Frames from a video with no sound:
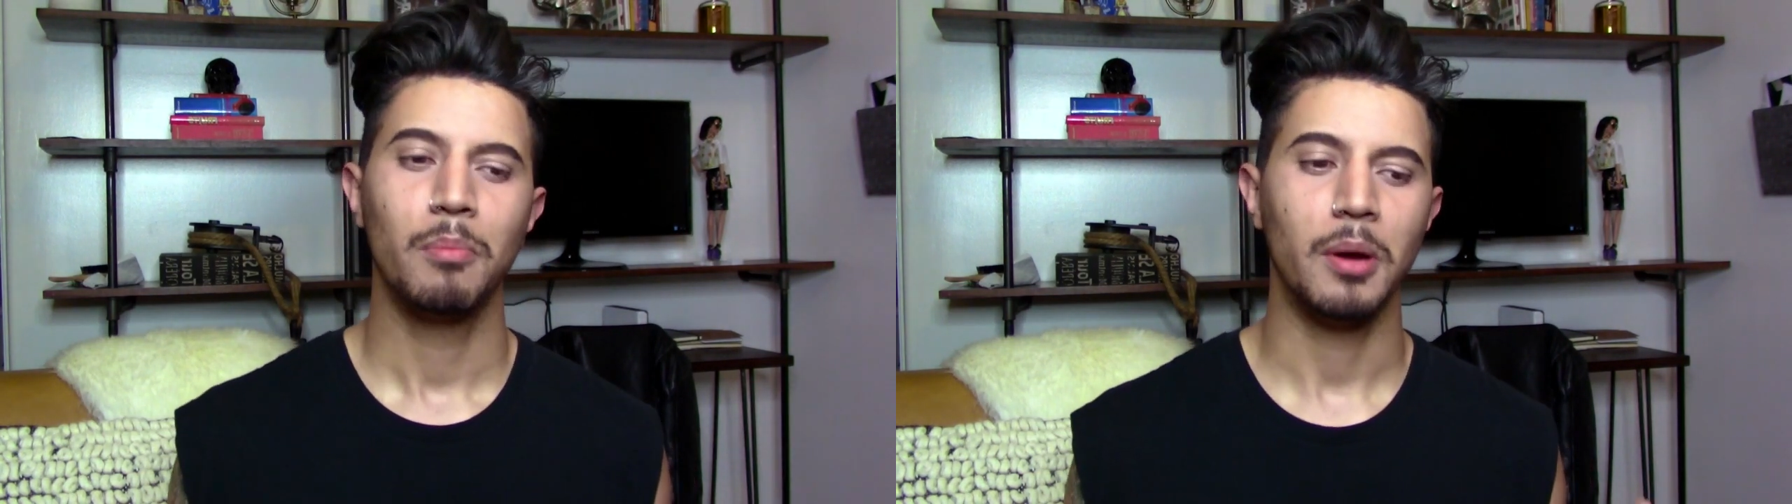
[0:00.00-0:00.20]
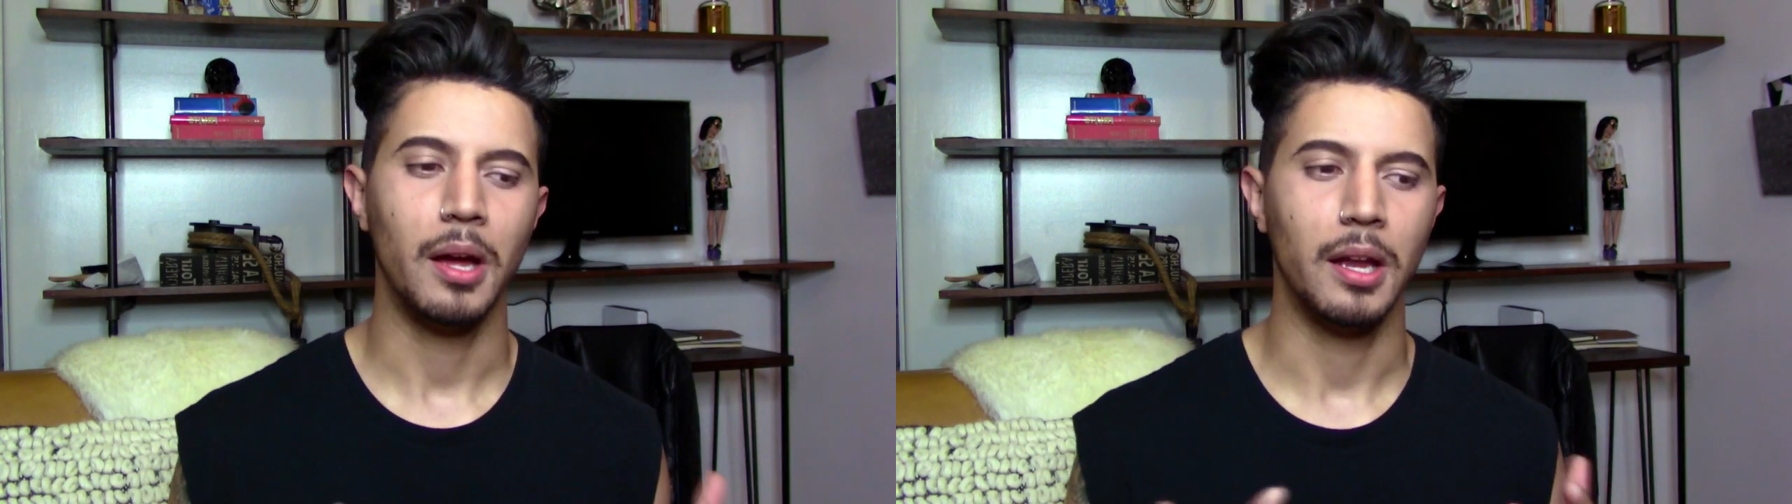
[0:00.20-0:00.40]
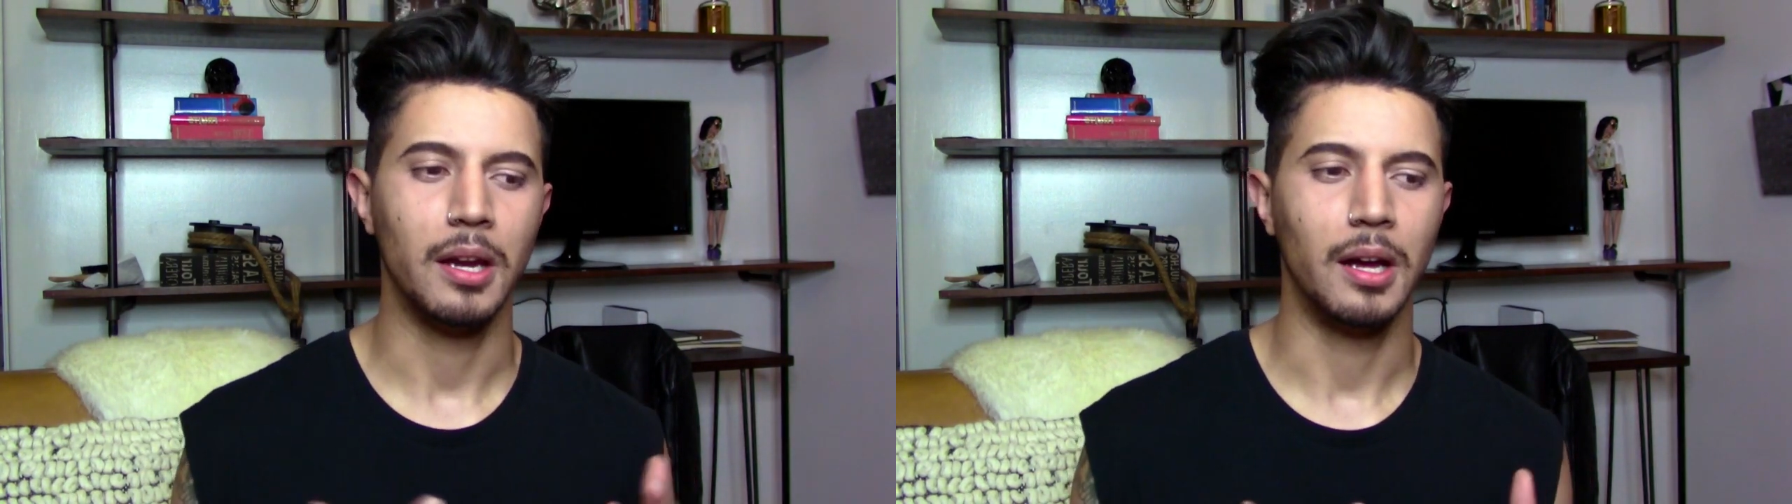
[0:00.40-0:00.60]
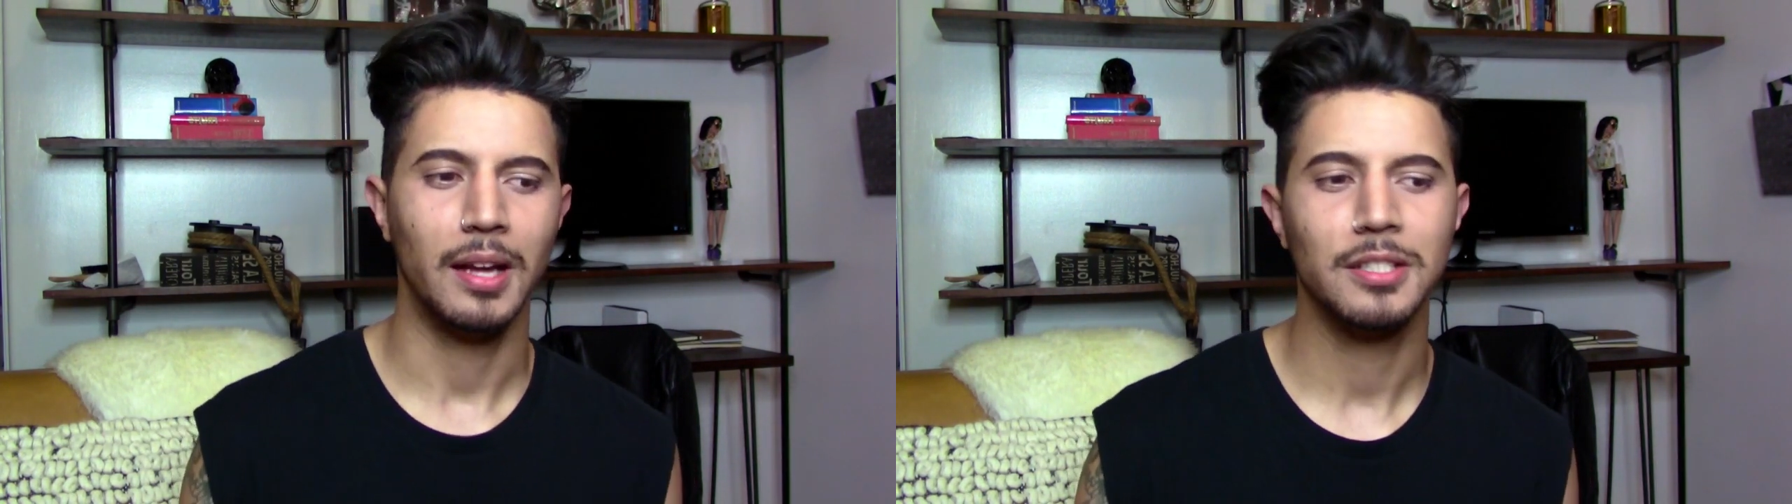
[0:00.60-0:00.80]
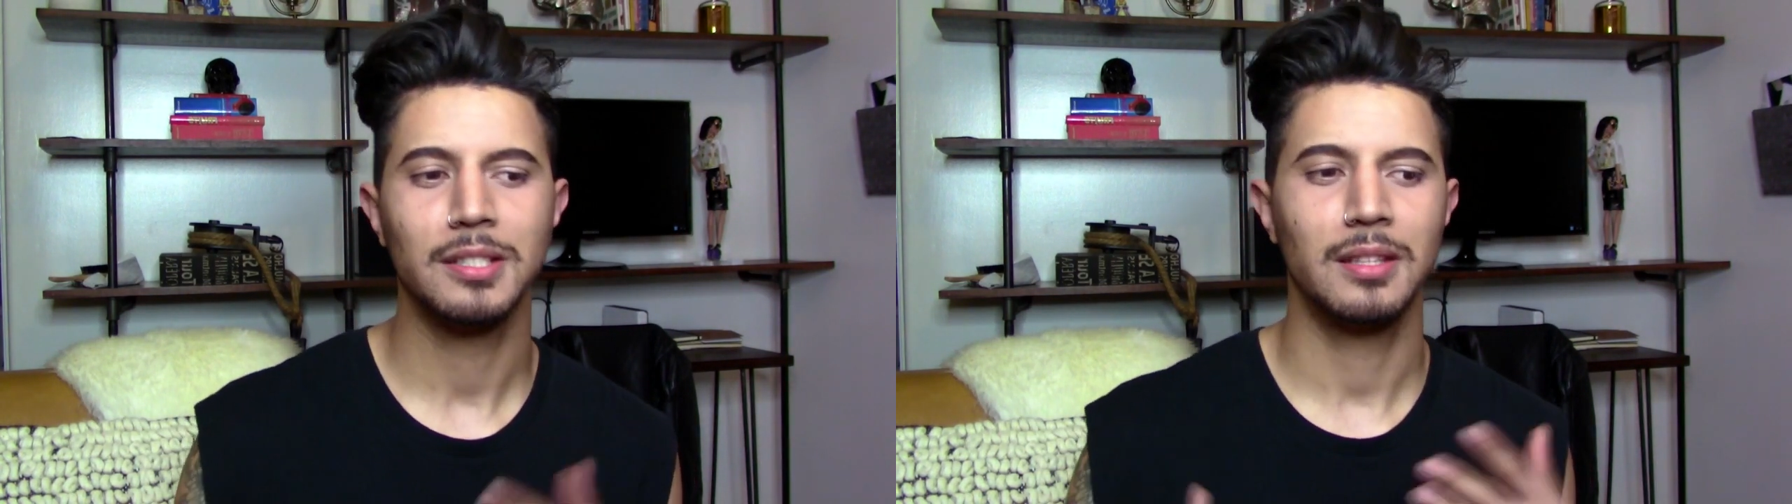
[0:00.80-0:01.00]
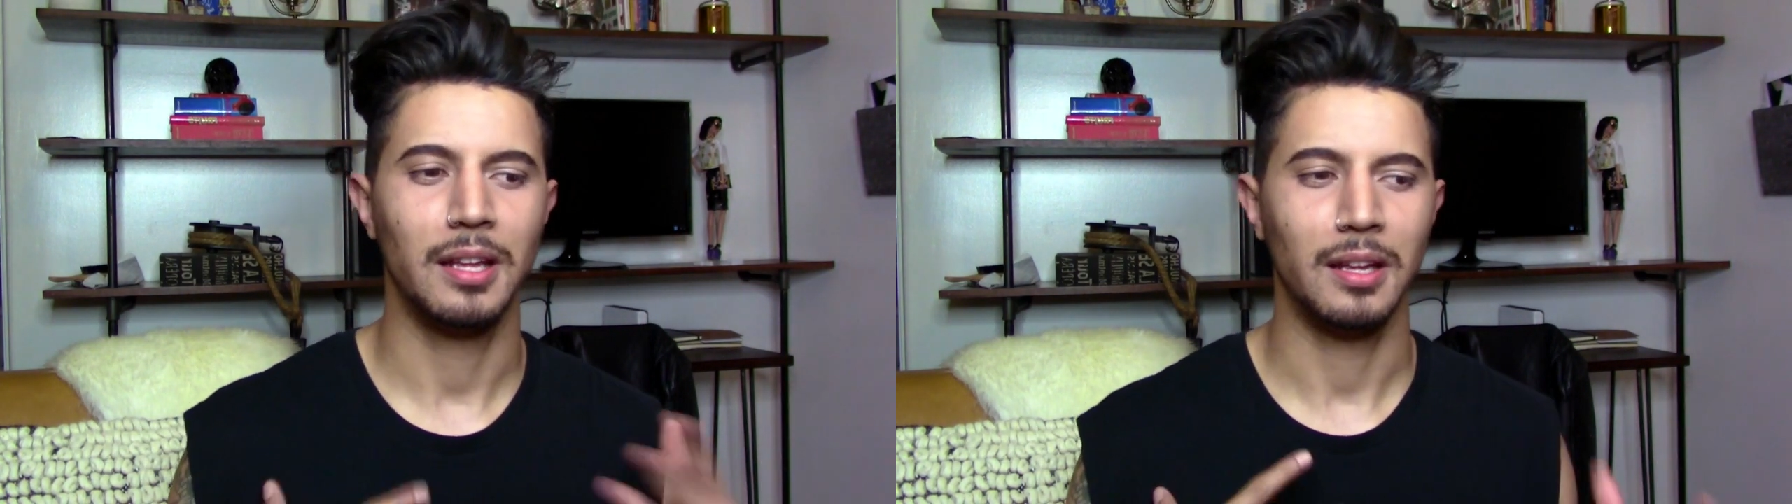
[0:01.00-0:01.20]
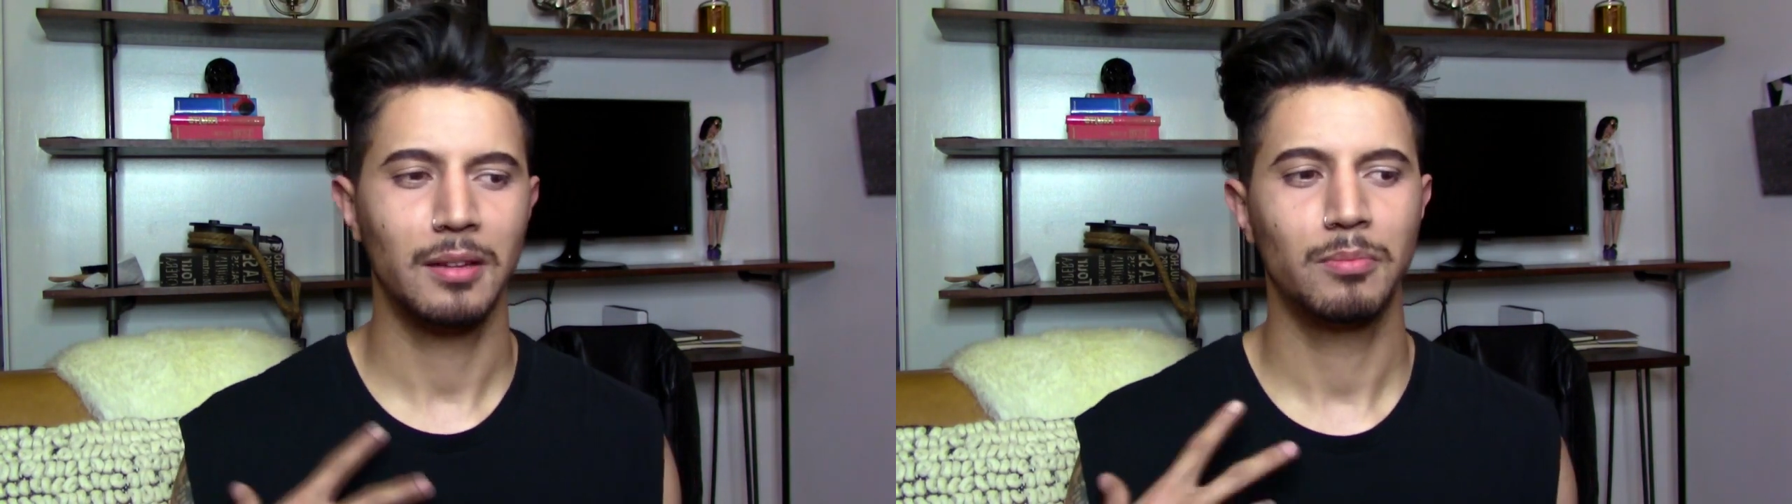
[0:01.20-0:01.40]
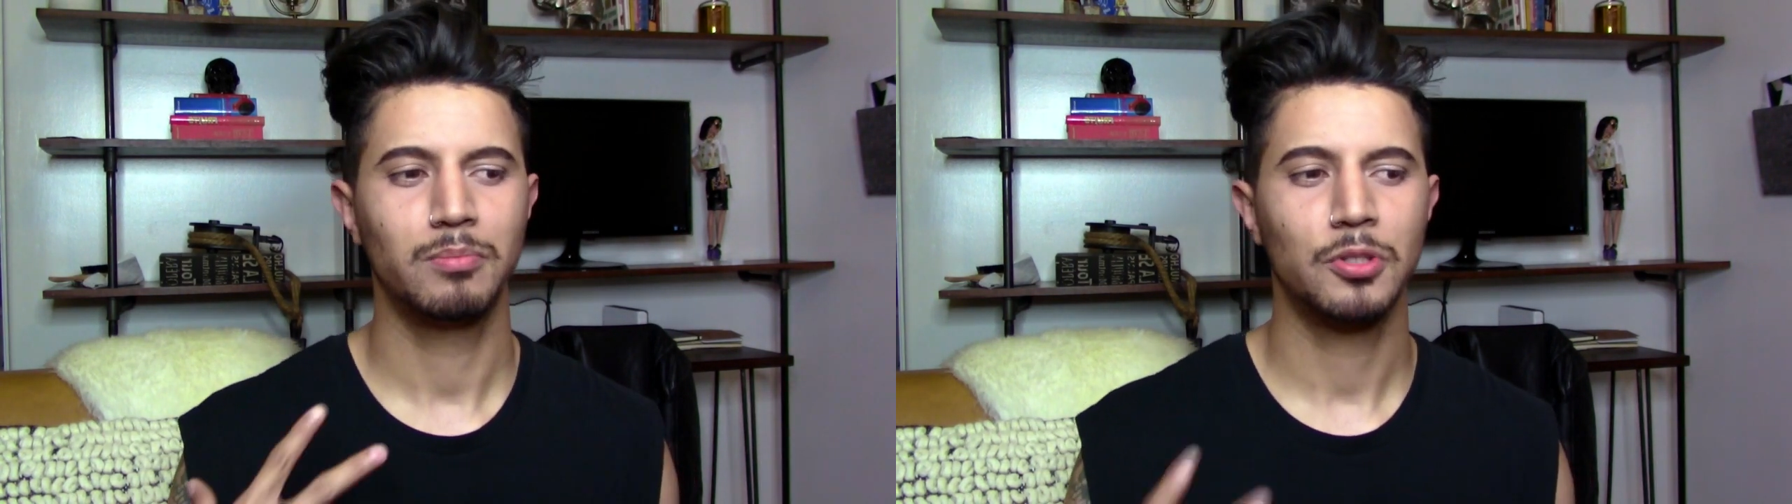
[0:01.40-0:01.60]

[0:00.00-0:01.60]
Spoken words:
but I just think